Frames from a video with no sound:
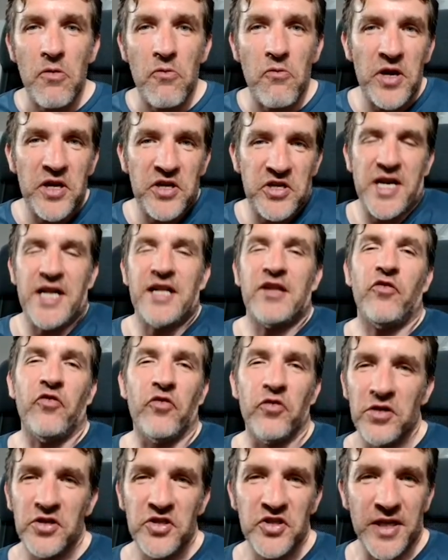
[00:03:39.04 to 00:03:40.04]
which at
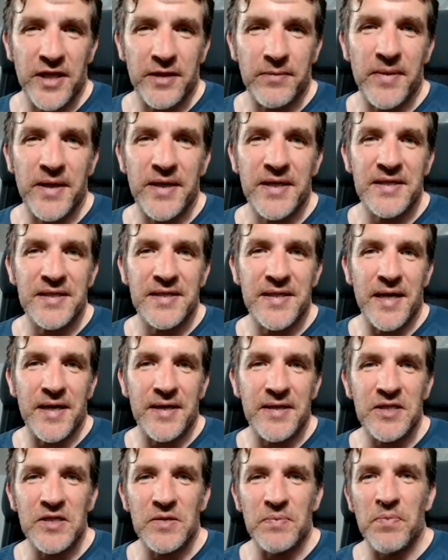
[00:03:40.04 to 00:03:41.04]
first sight makes
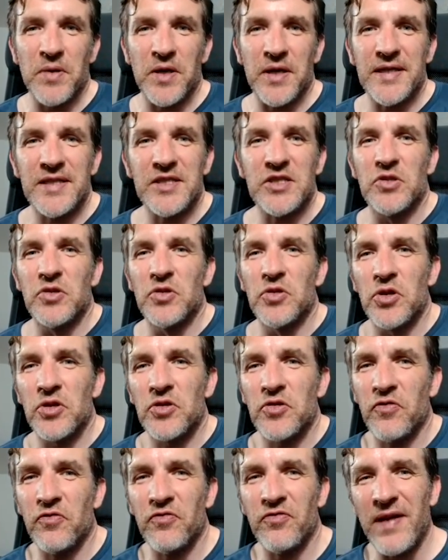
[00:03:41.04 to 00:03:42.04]
sense, but it's
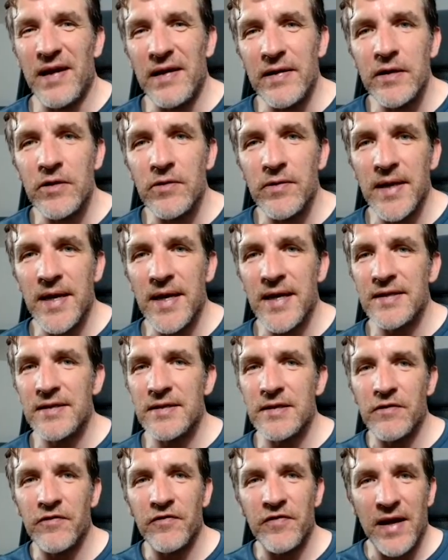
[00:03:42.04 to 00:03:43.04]
not very
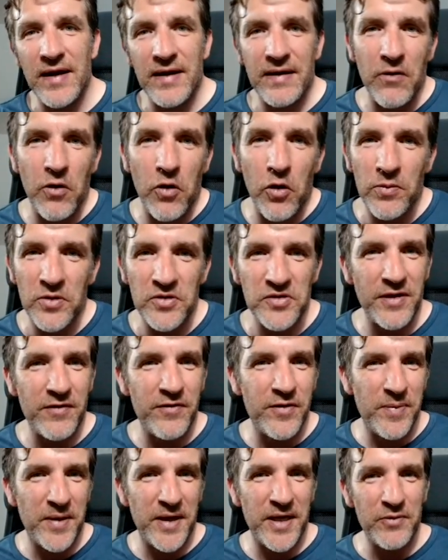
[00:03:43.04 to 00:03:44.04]
creative, and almost
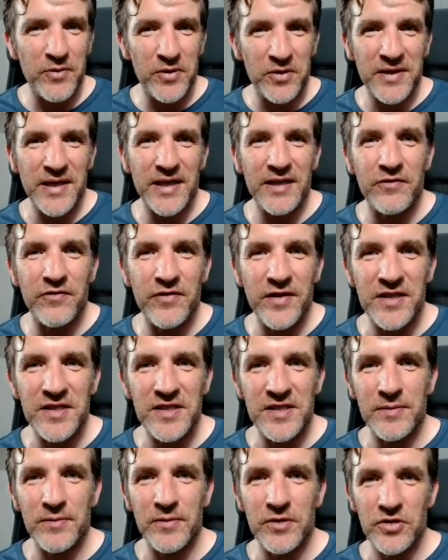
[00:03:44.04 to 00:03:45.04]
everybody will get a very
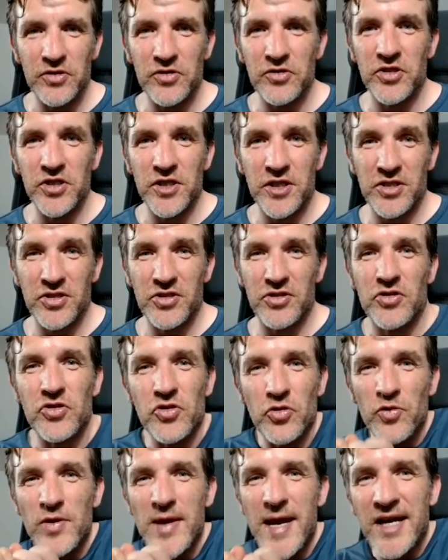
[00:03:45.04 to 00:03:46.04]
similar suggestion.
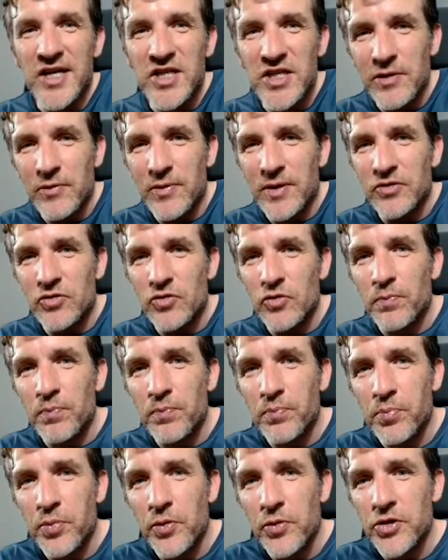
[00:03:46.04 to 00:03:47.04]
So we actually want to
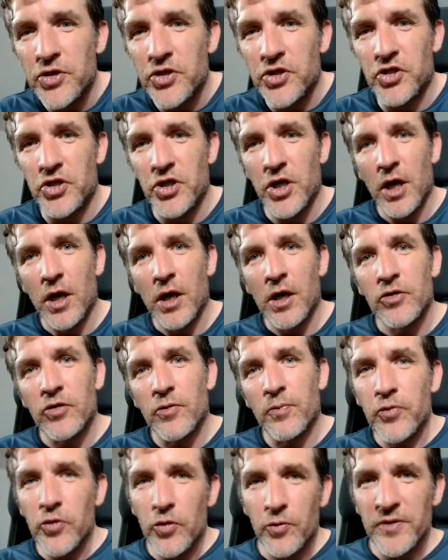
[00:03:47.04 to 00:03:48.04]
push
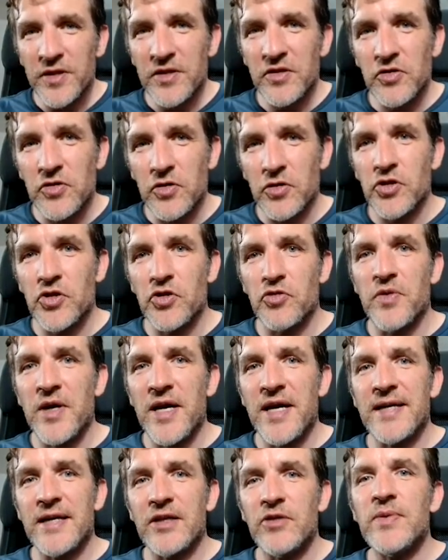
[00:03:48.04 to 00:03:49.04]
the prompt in such a
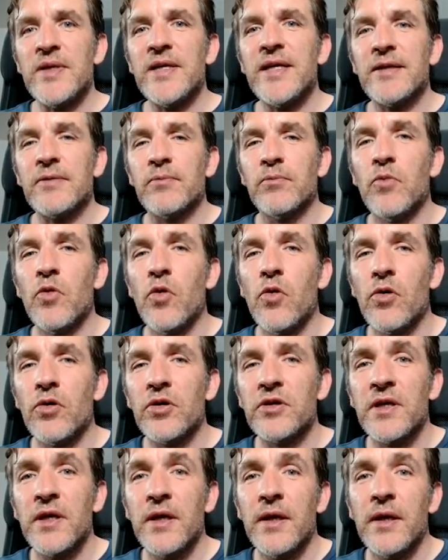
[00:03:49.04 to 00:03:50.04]
way that we get more